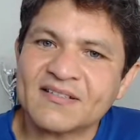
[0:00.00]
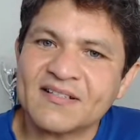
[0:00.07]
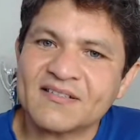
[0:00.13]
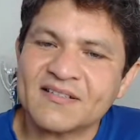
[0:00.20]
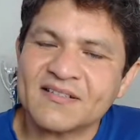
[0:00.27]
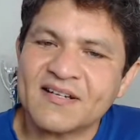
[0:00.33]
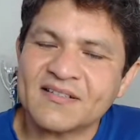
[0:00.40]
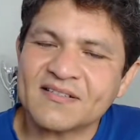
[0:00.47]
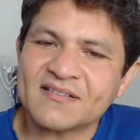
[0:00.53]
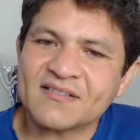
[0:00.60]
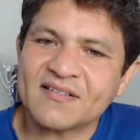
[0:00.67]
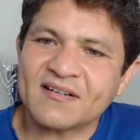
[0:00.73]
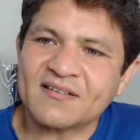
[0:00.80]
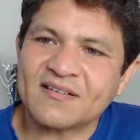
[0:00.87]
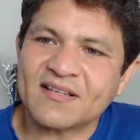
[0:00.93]
doesn't
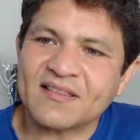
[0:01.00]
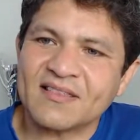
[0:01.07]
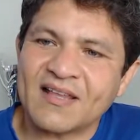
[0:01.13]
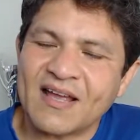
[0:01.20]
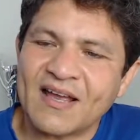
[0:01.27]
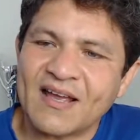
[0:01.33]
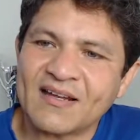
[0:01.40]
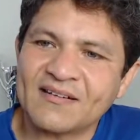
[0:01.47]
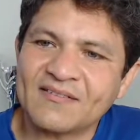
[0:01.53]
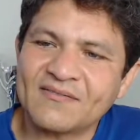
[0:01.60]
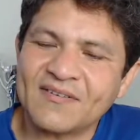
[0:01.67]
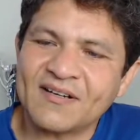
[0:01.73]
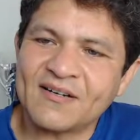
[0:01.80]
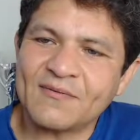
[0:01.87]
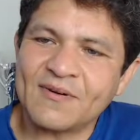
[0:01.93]
necessarily land very